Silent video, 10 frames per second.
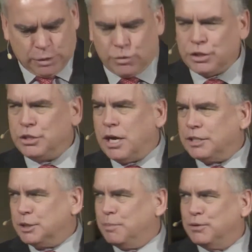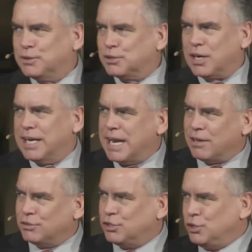And we're not supposed to try and
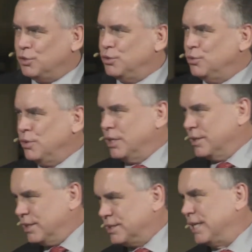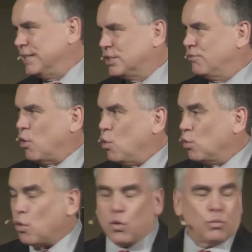outdo the saints of
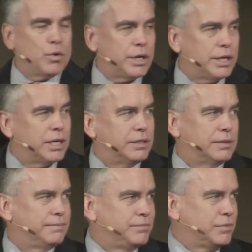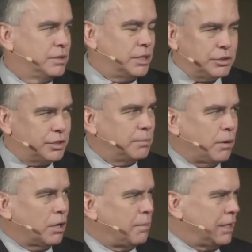old or one another. It's an interesting
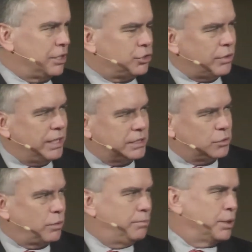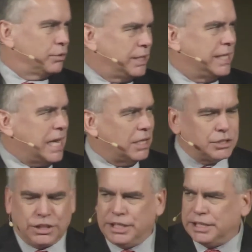part about this race as we build the
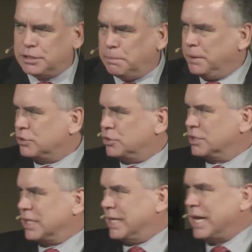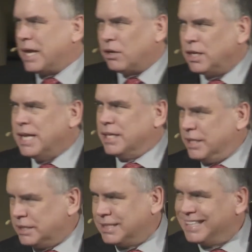analogy and as the picture is laid out,
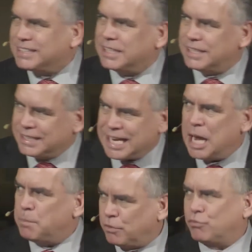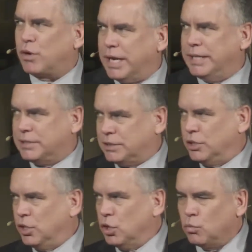this isn't the type of
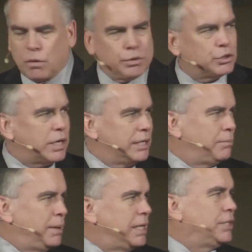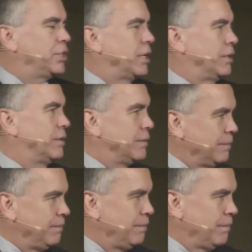race where we're trying to beat each other.
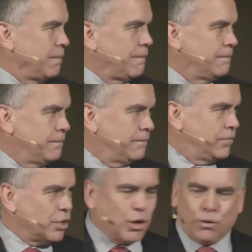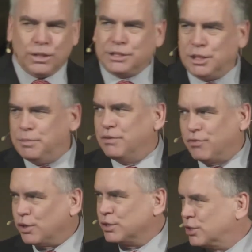The goal isn't to be
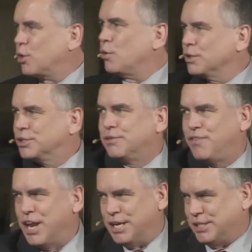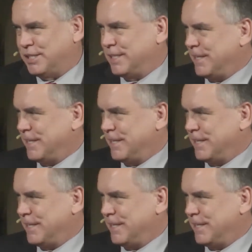first, the goal is to finish.